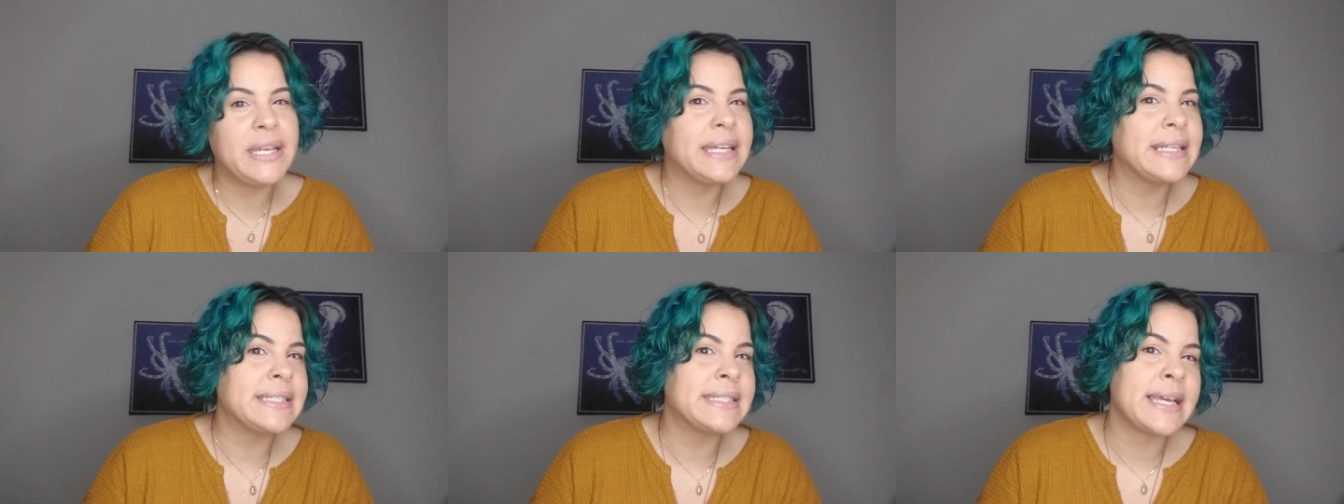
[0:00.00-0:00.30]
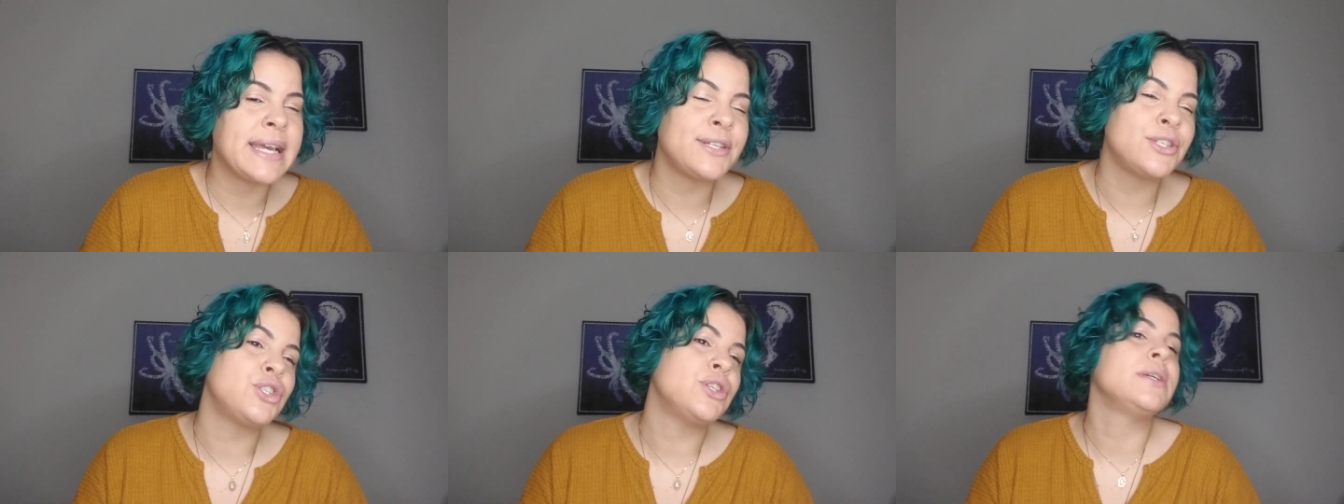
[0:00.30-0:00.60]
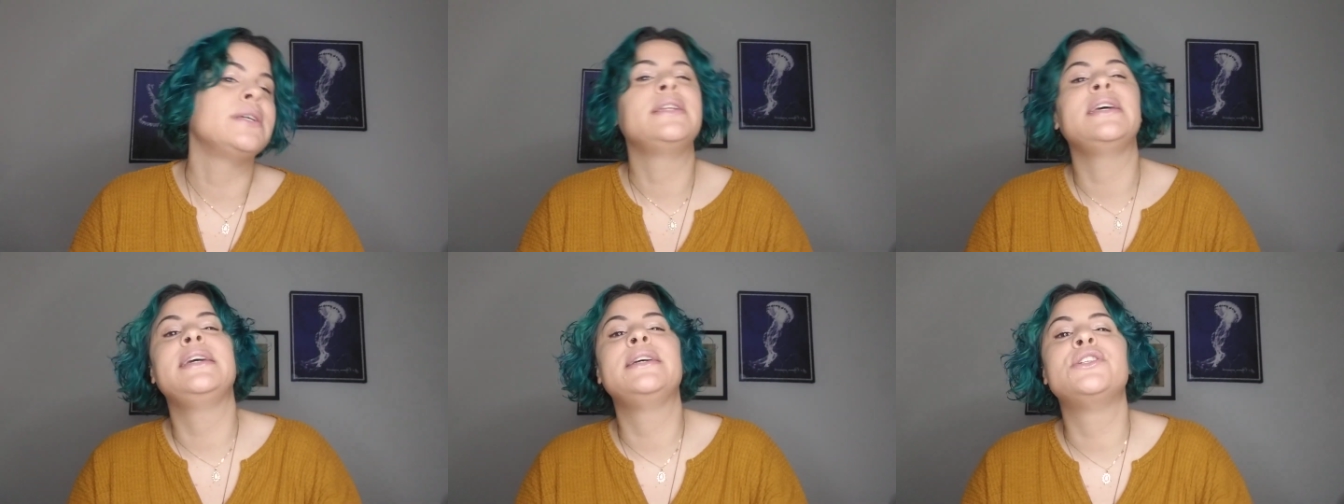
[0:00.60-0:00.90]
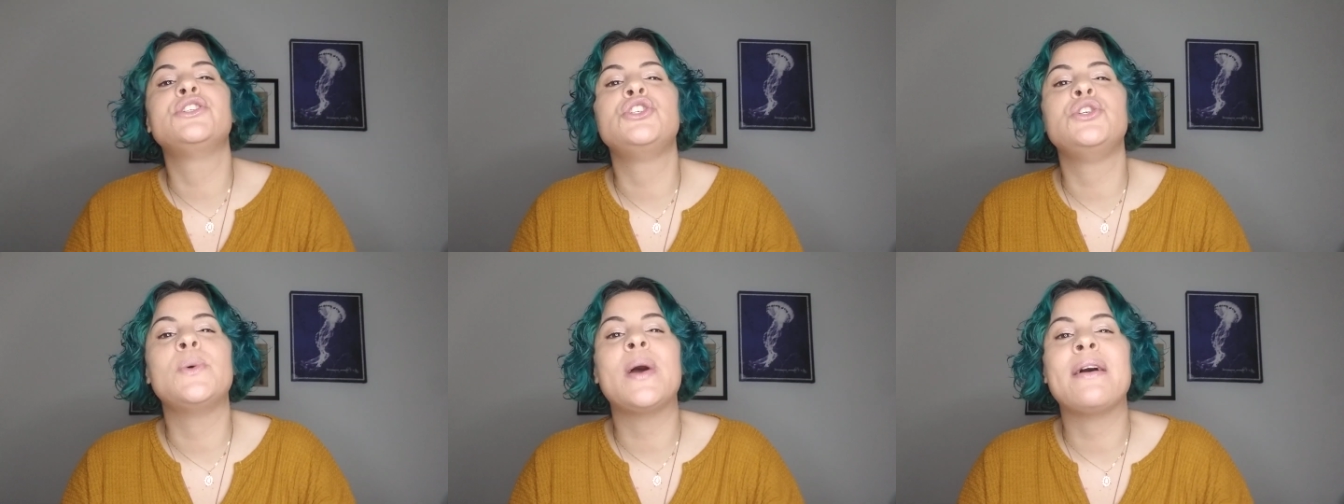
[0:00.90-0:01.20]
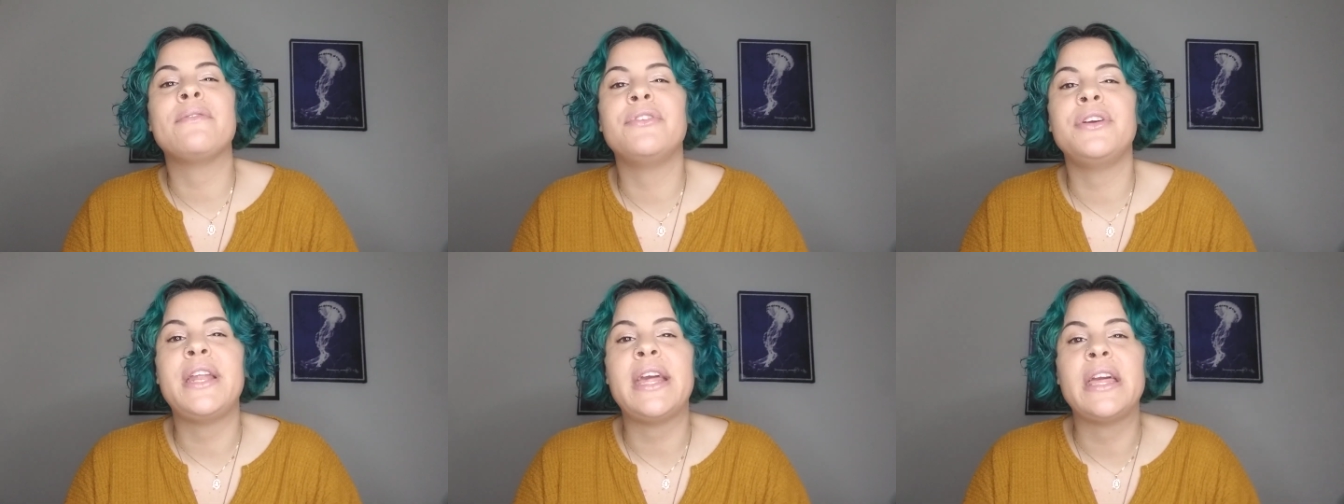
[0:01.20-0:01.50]
intention into
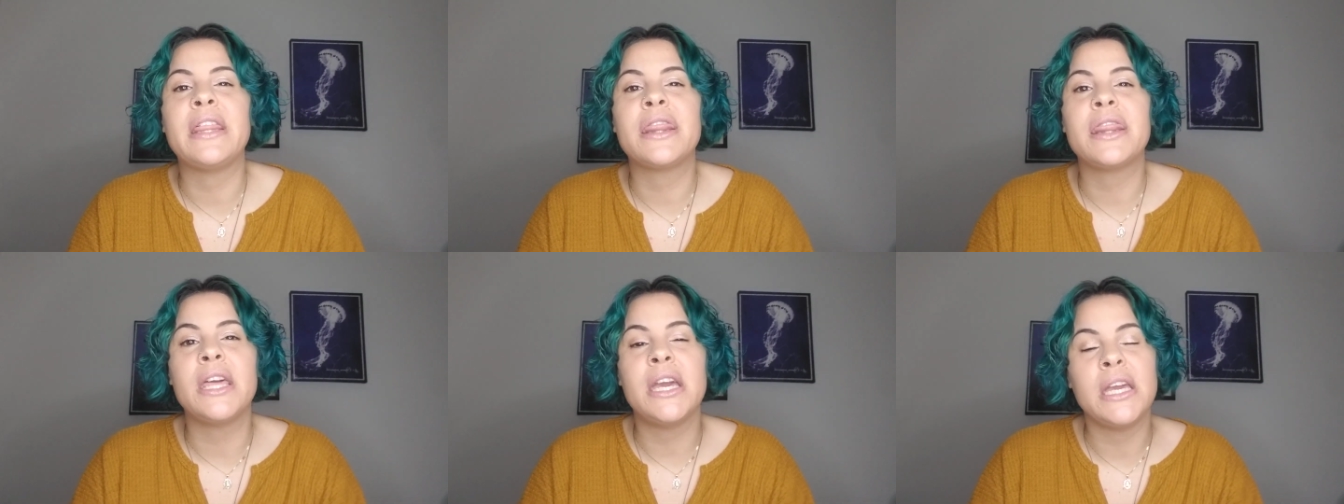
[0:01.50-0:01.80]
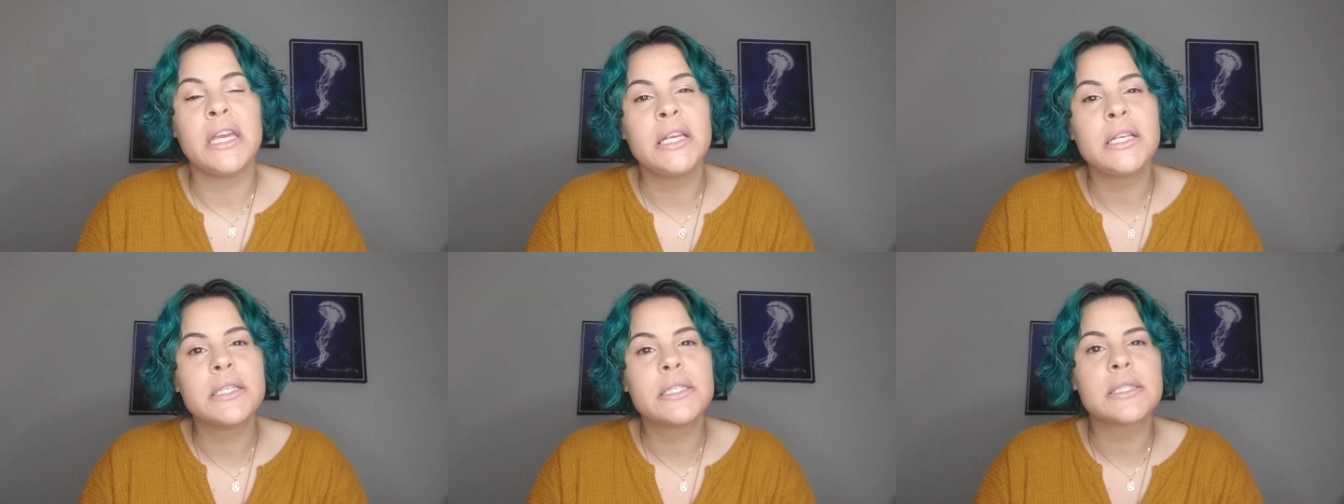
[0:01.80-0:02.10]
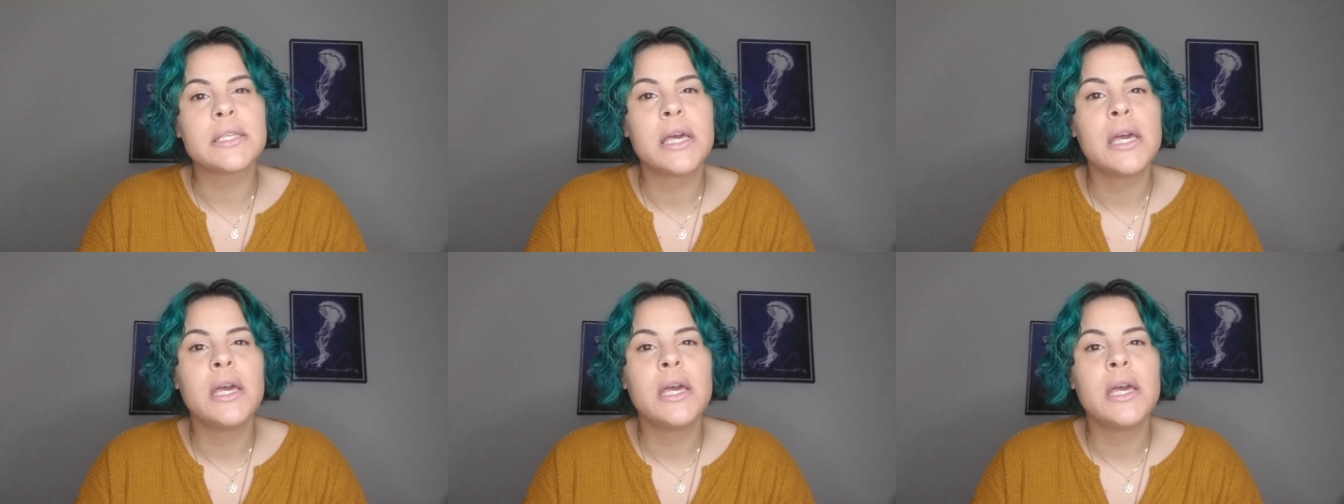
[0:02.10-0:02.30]
everyday things